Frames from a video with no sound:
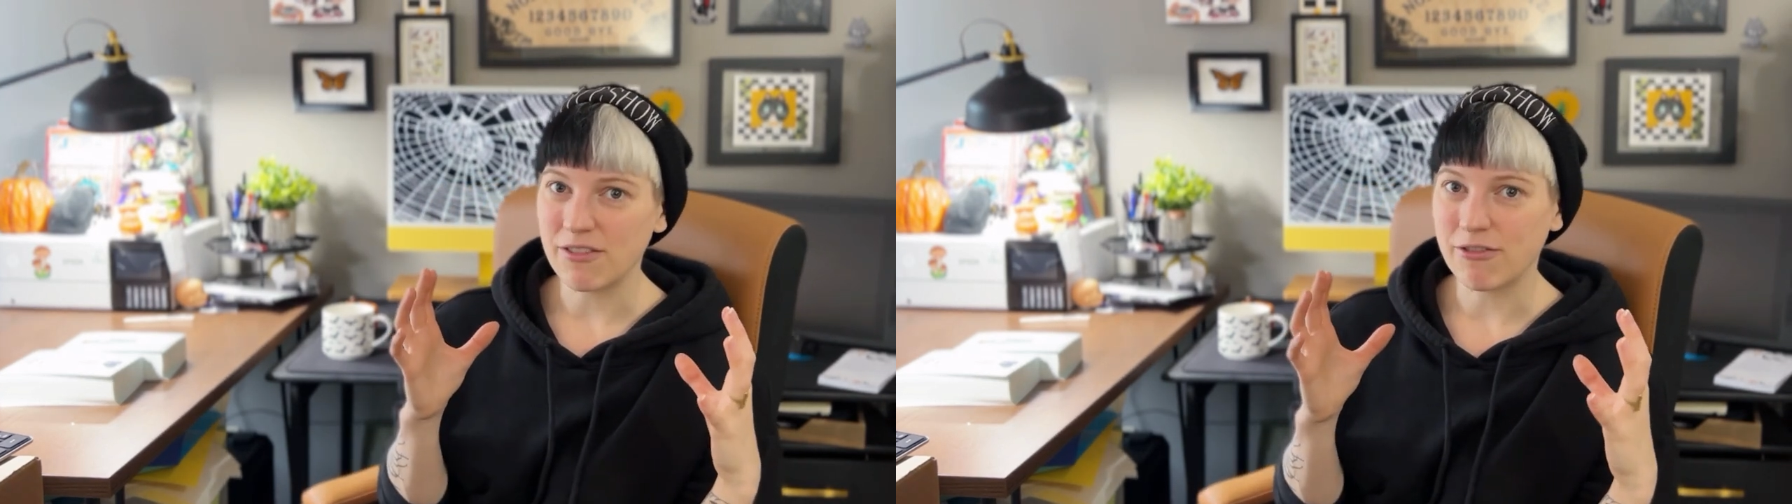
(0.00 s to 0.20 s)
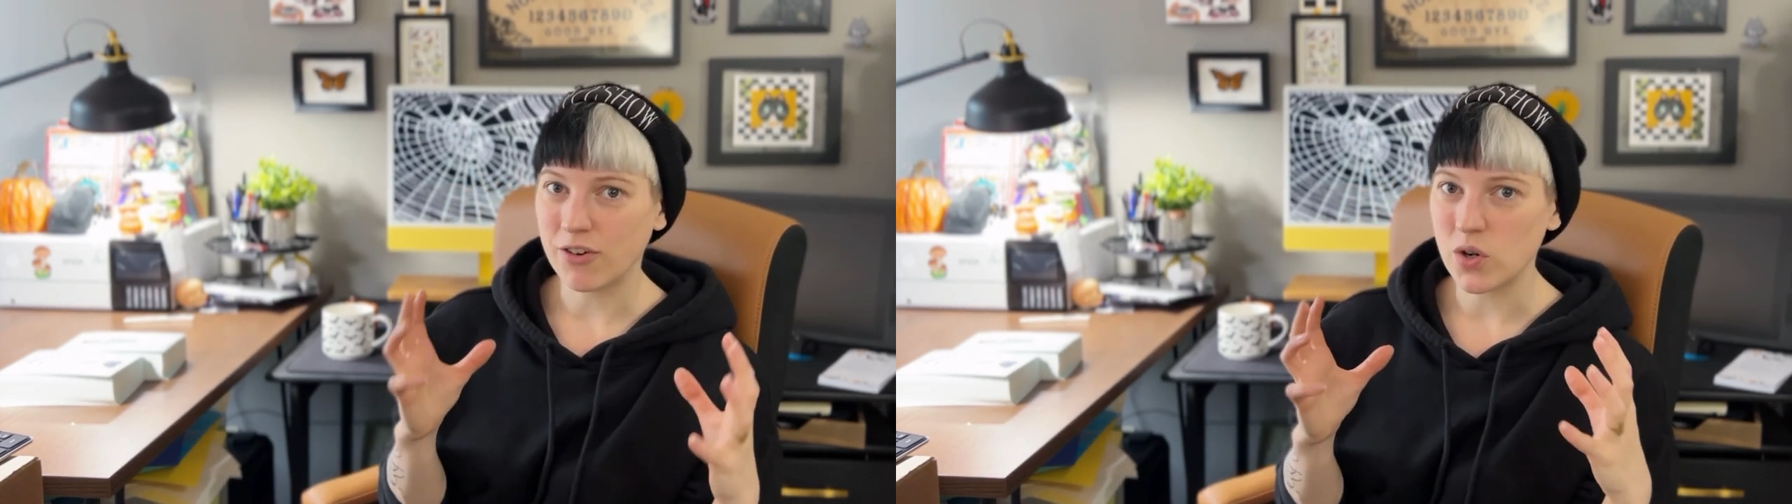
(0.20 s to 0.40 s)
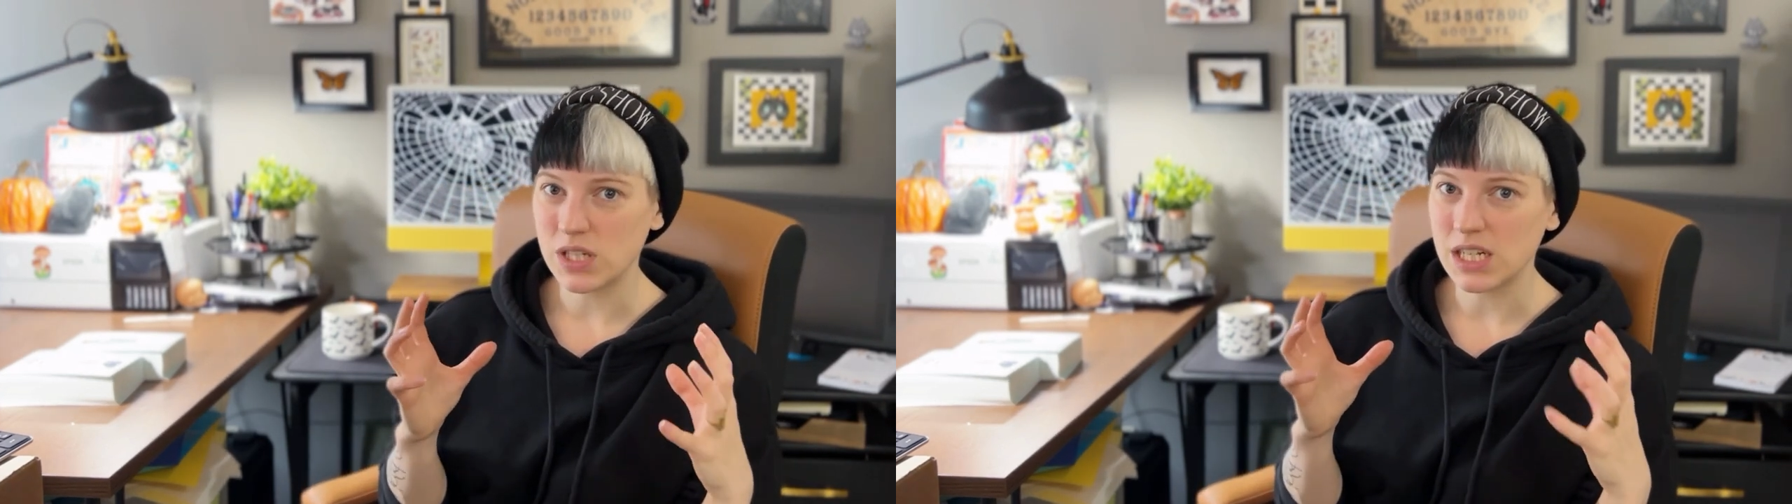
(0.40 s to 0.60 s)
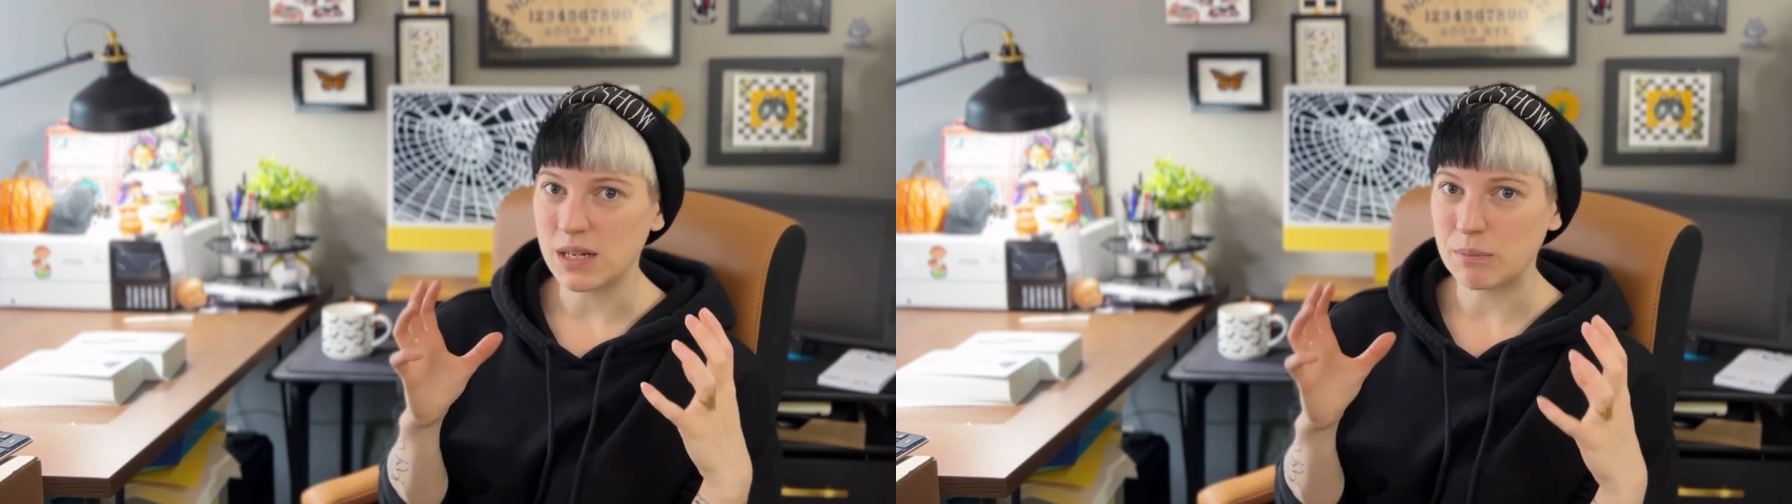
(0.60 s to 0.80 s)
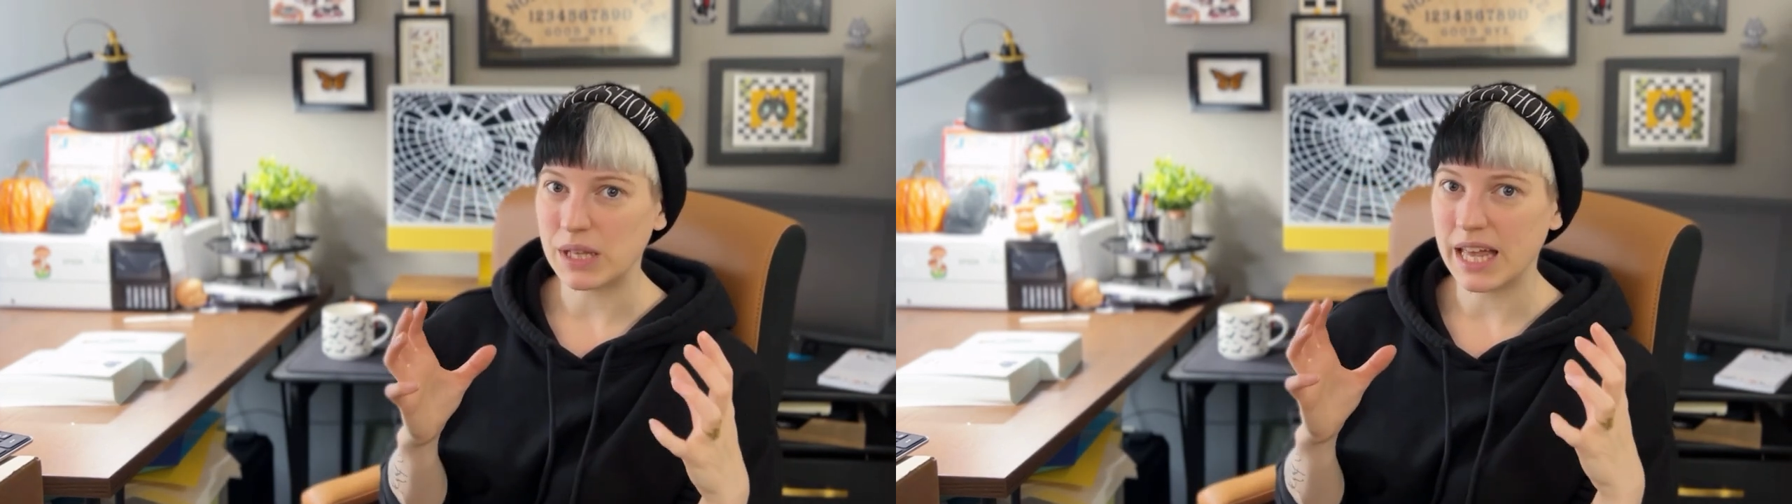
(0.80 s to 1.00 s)
frozen
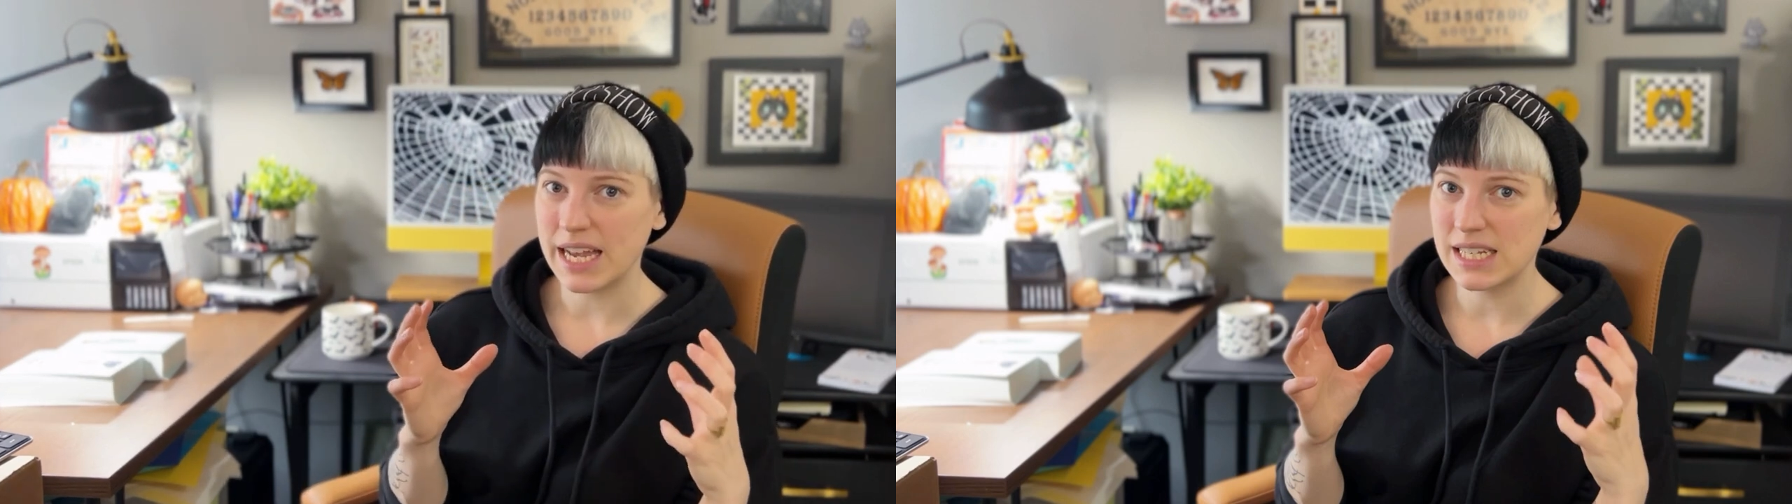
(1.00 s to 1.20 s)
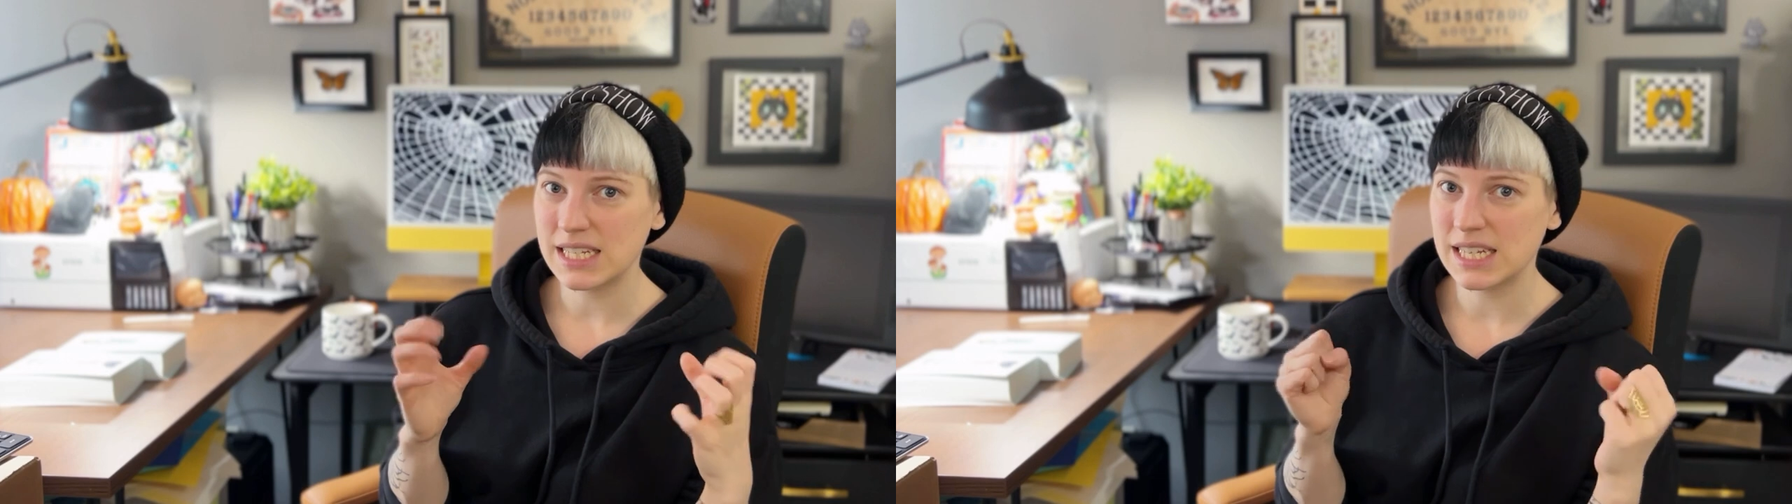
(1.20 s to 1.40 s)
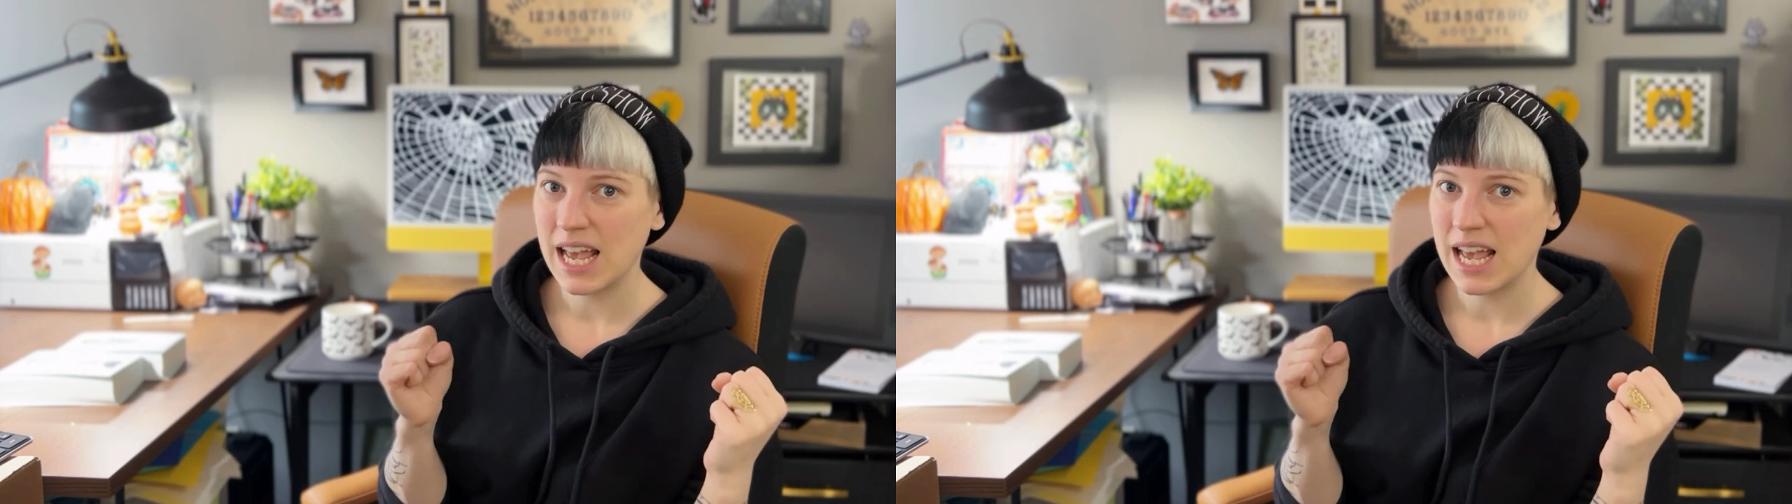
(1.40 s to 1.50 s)
in place.